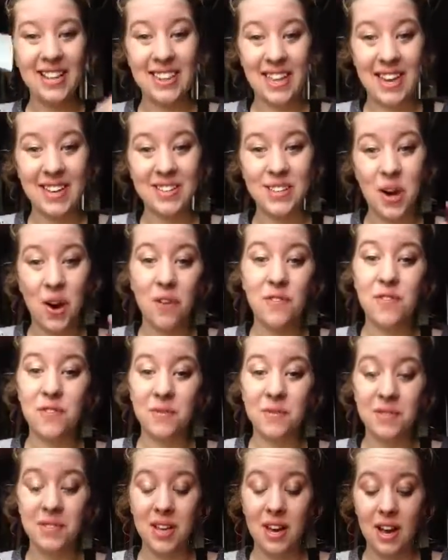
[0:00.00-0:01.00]
That is all
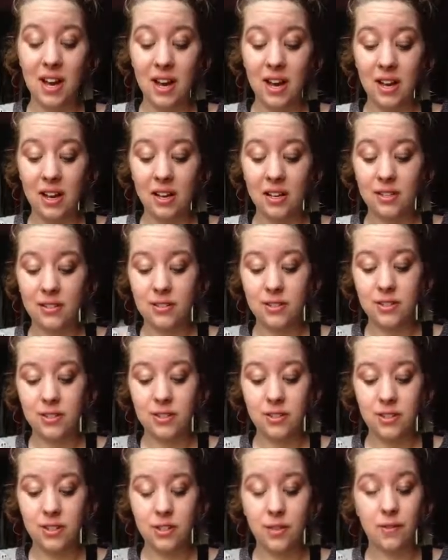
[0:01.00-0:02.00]
from uh,
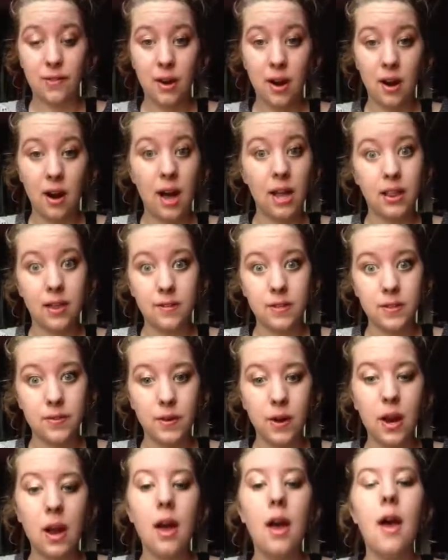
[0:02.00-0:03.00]
Sephora. I love
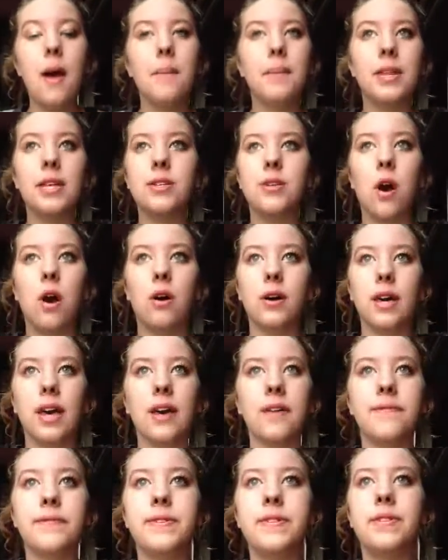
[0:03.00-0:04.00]
Sephora. But these are all
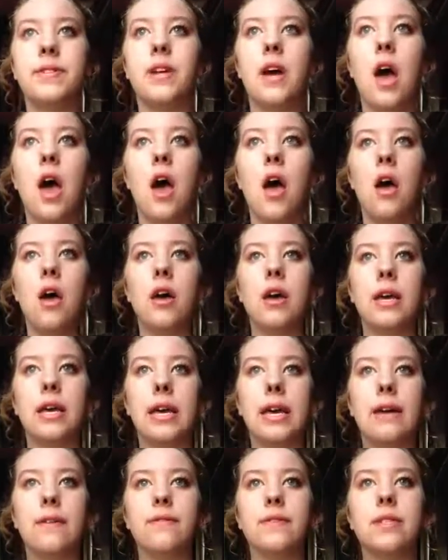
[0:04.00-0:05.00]
gifts,
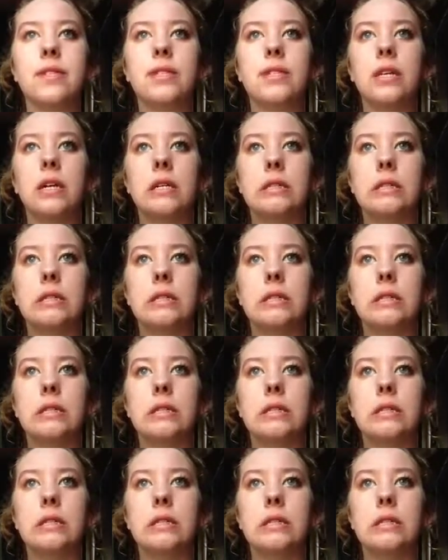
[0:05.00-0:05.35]
gifts.